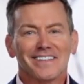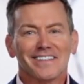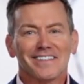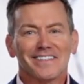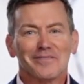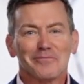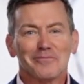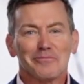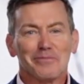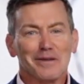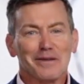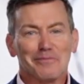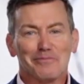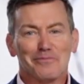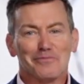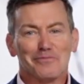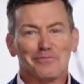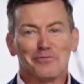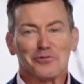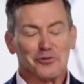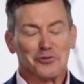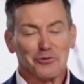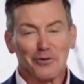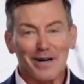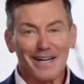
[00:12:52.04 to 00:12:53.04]
like
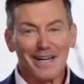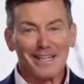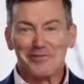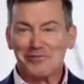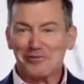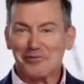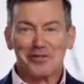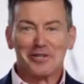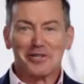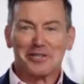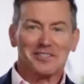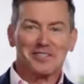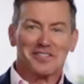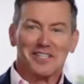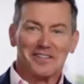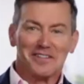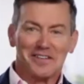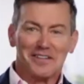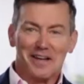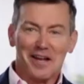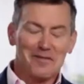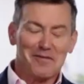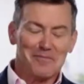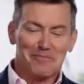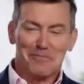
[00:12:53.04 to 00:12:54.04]
strange looks
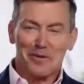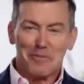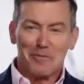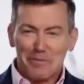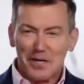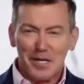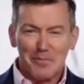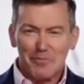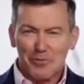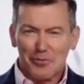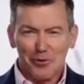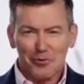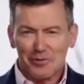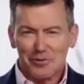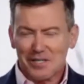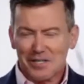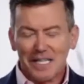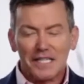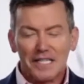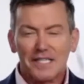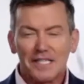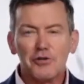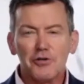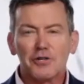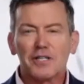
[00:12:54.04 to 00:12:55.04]
but people,
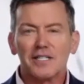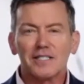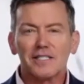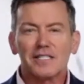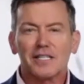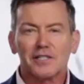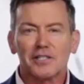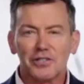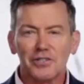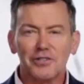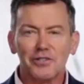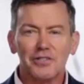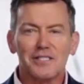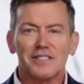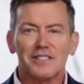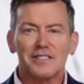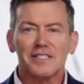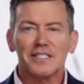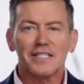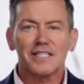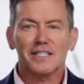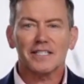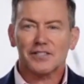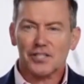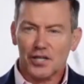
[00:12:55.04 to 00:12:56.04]
you can clearly see
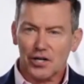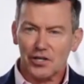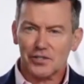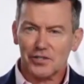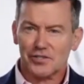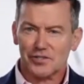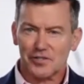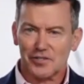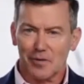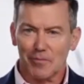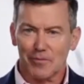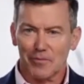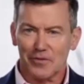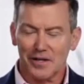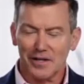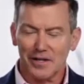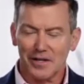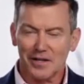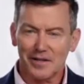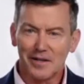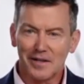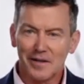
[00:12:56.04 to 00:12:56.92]
it touched something,